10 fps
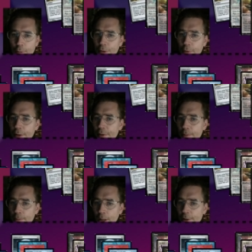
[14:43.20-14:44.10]
want to run
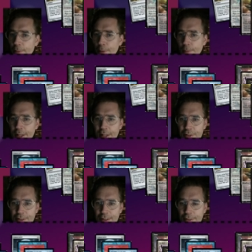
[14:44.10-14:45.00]
multiple Plague
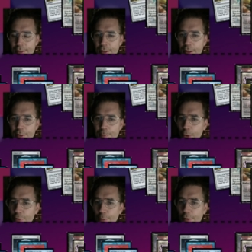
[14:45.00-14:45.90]
Engineers.
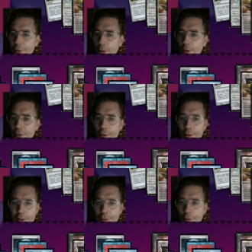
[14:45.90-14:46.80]
Spot removal is always good.
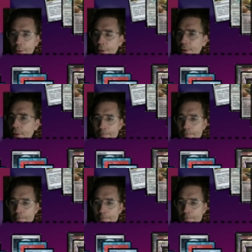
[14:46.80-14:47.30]
It's also good.